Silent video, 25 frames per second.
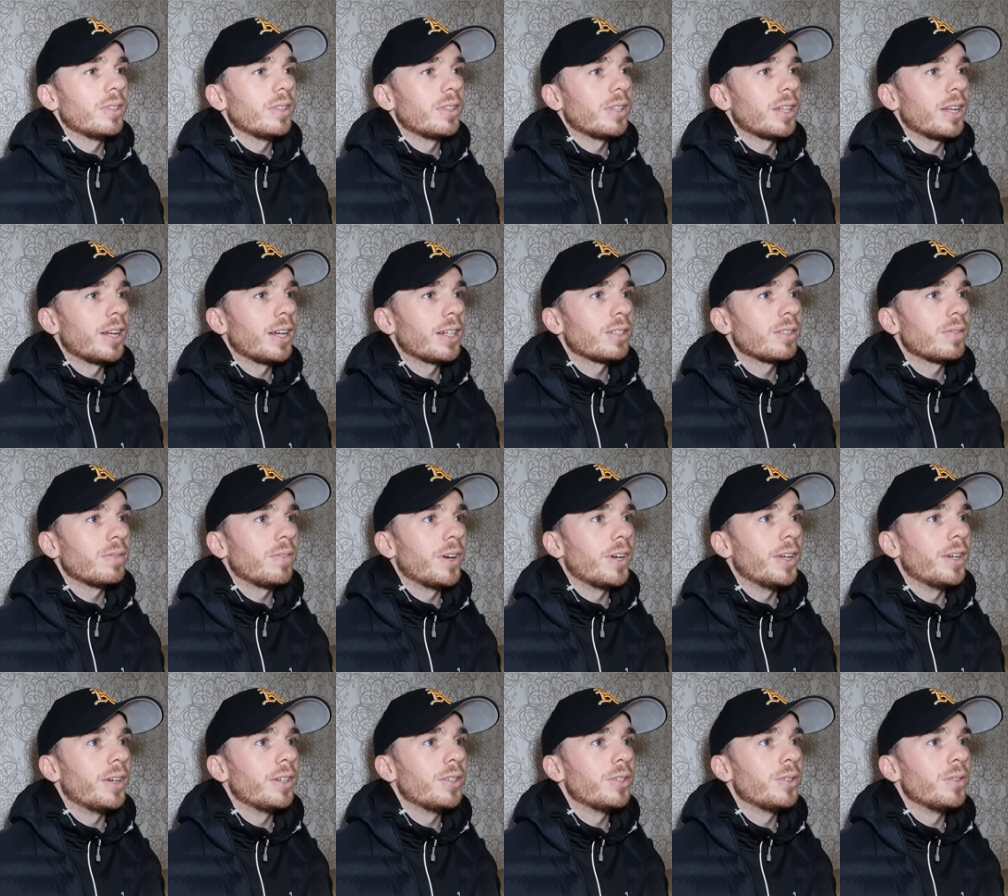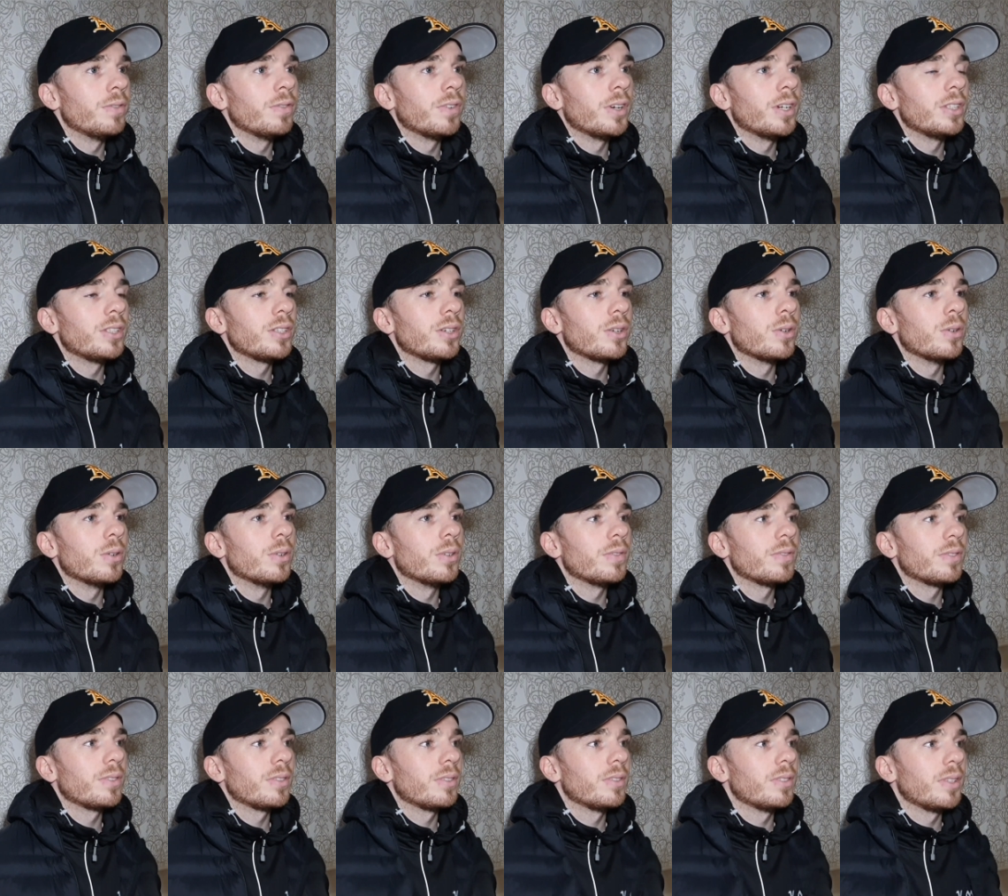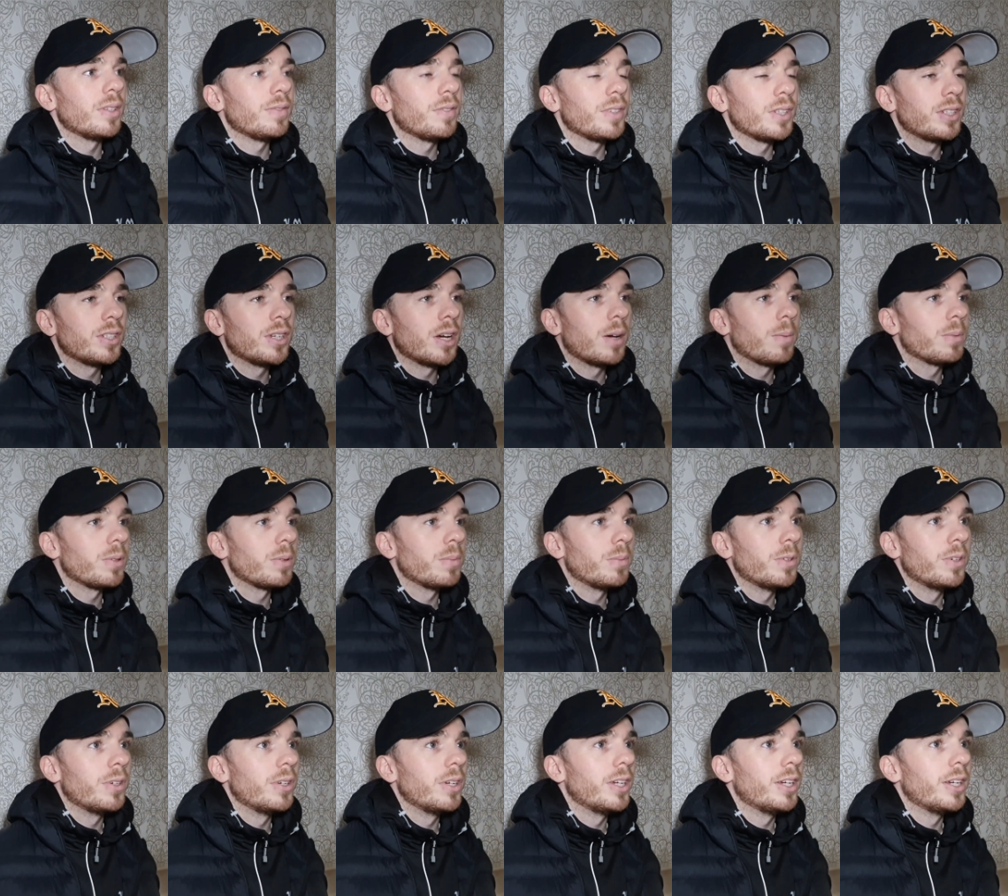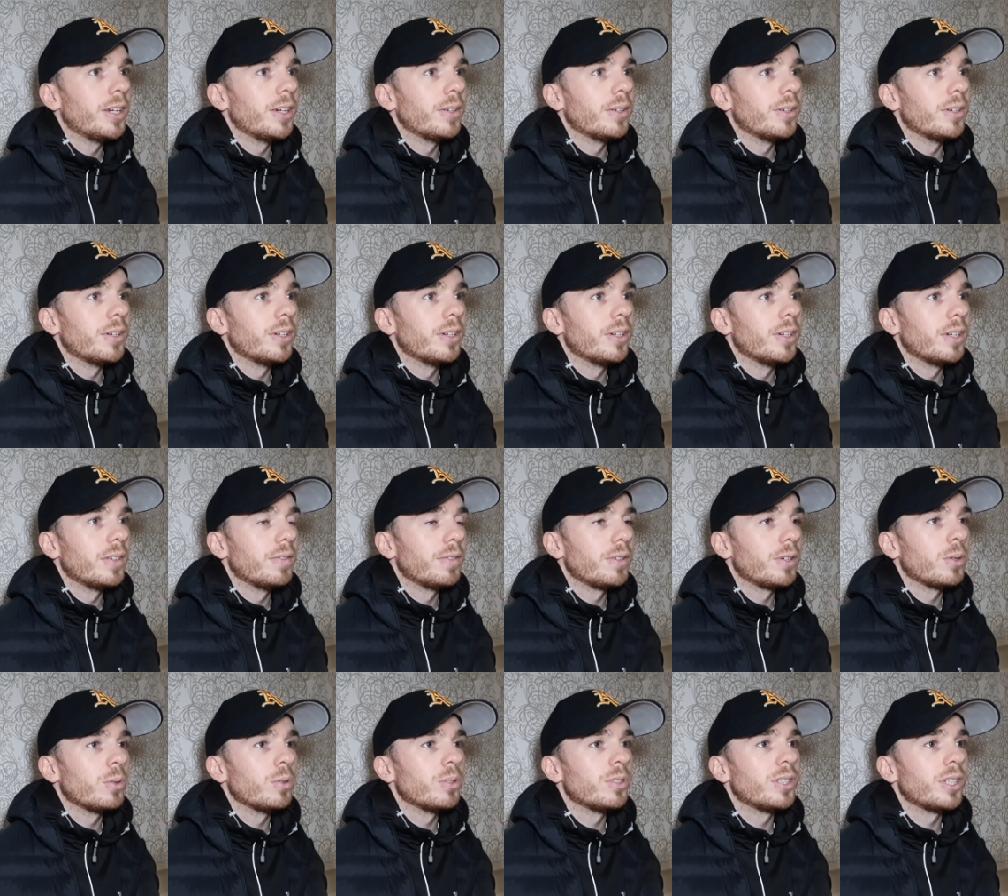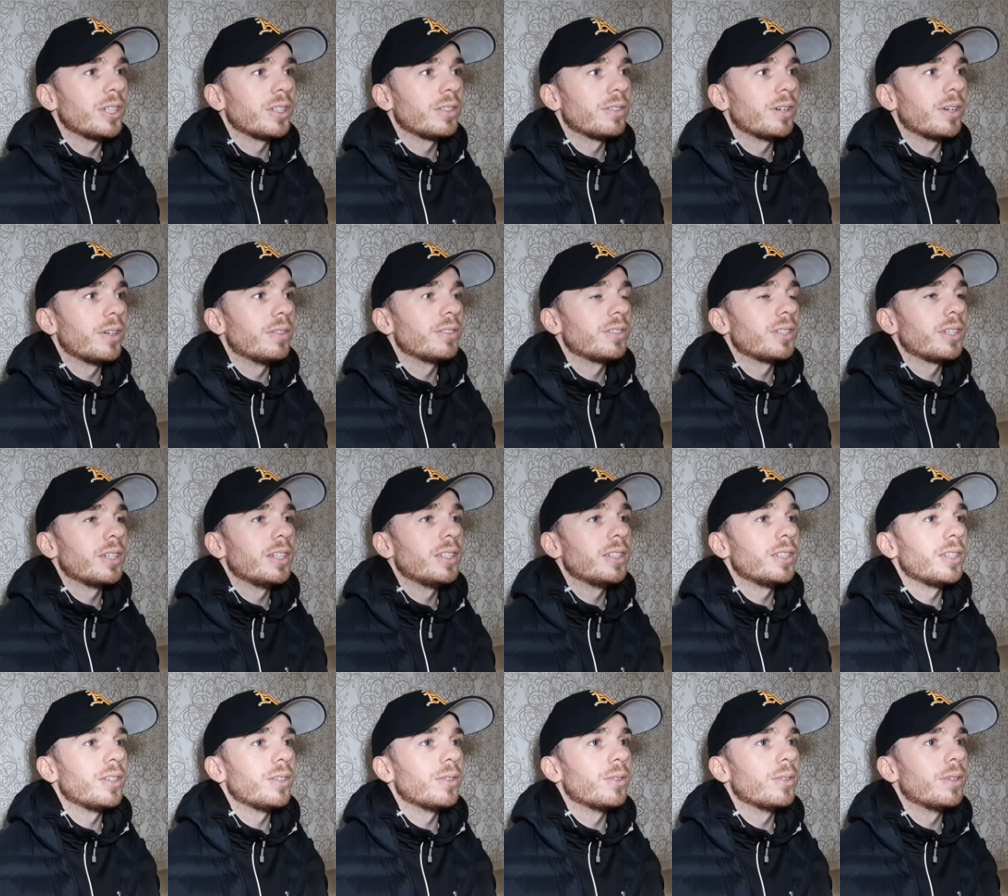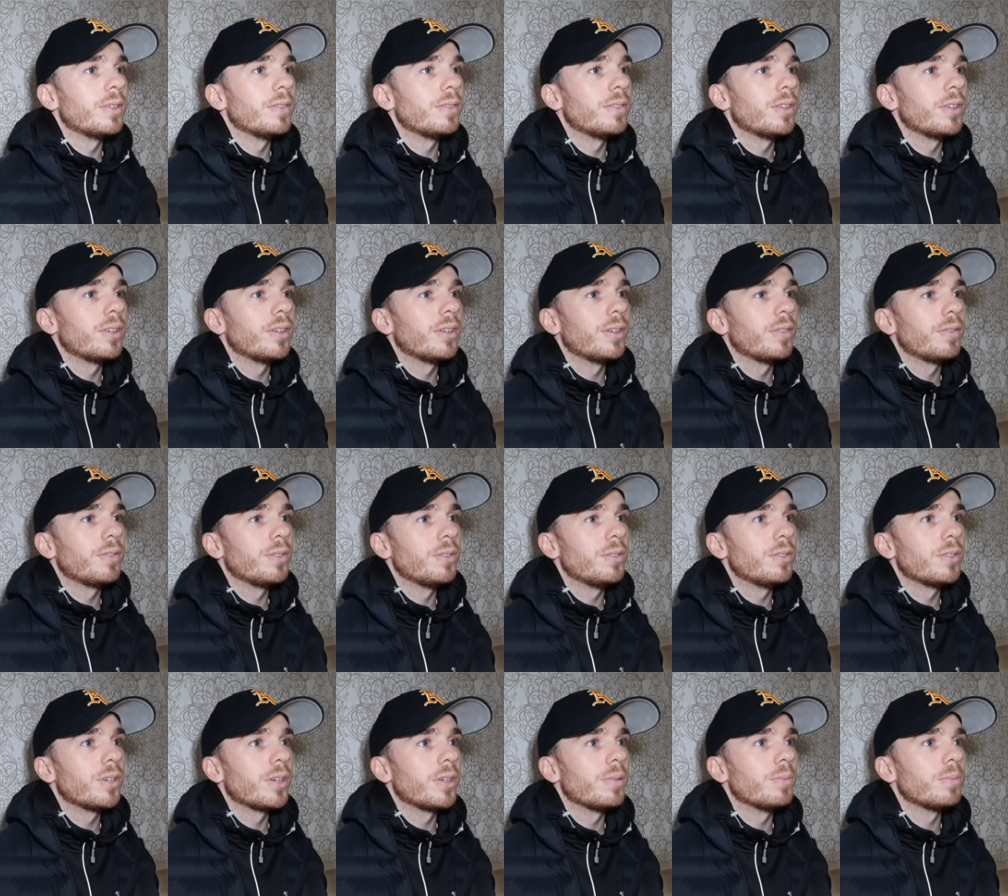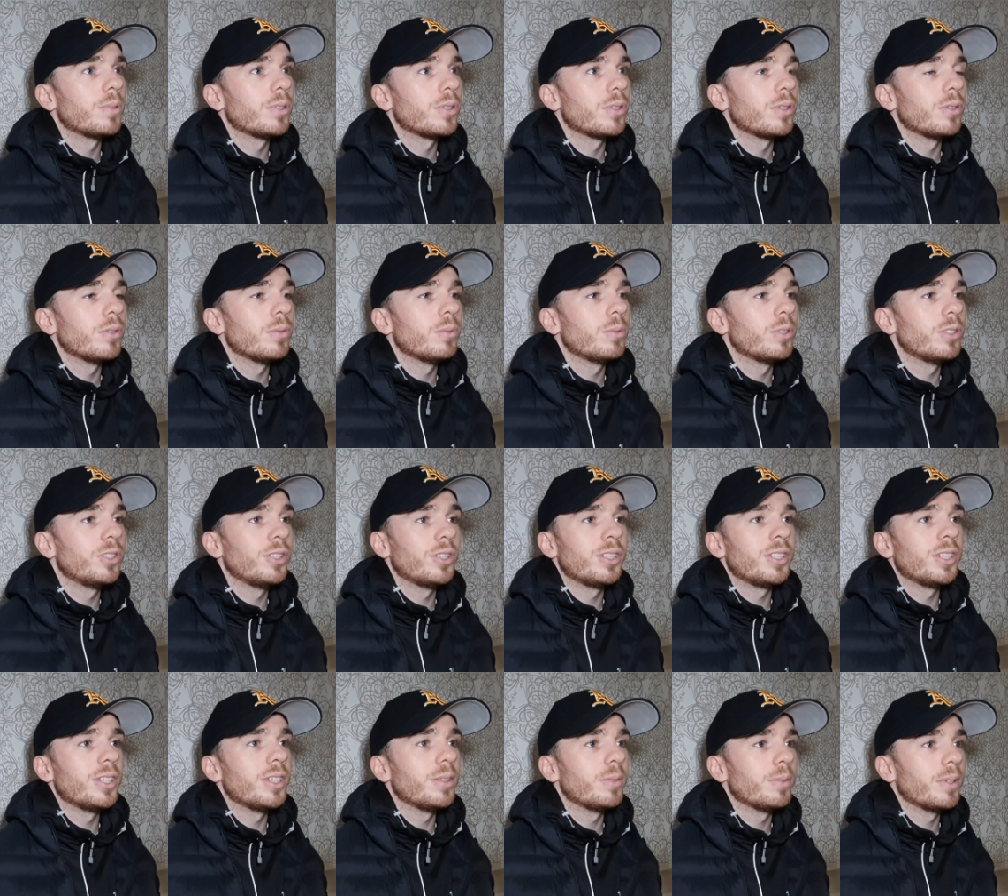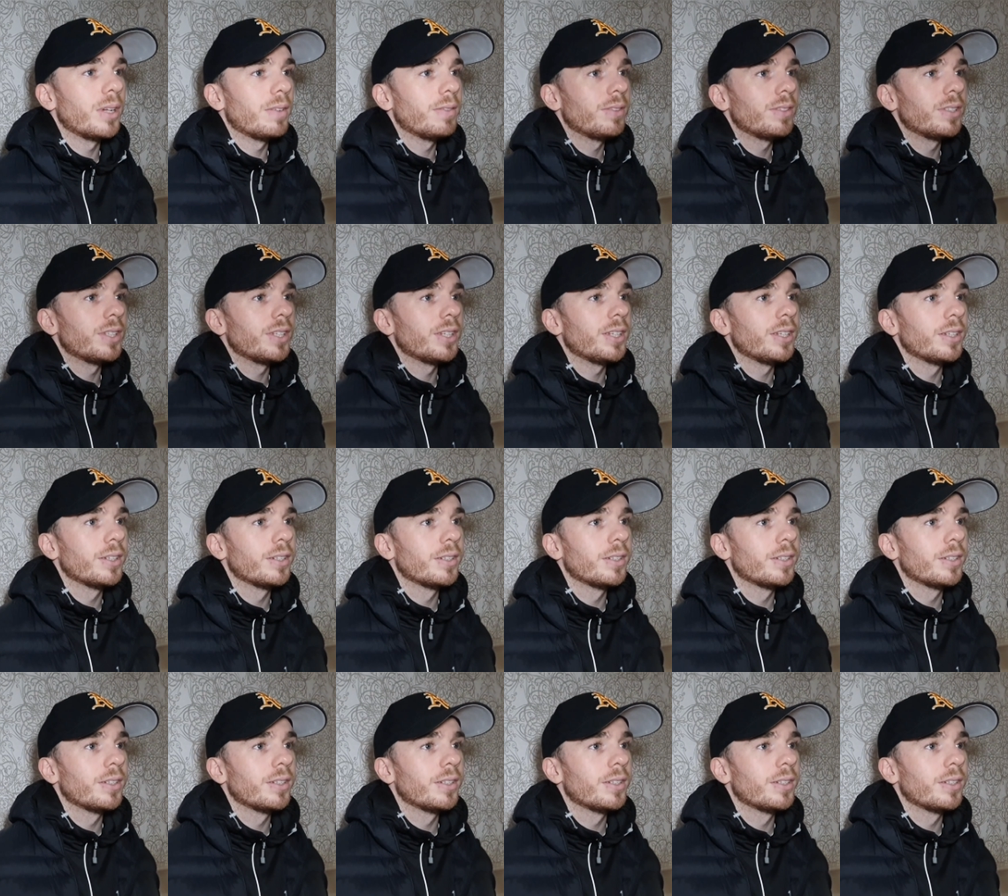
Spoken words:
the next fight or 2 fights go, if you stop them early, or if it goes 6 rounds, at least you've done it a few times. So we'll just see. We'll have to see.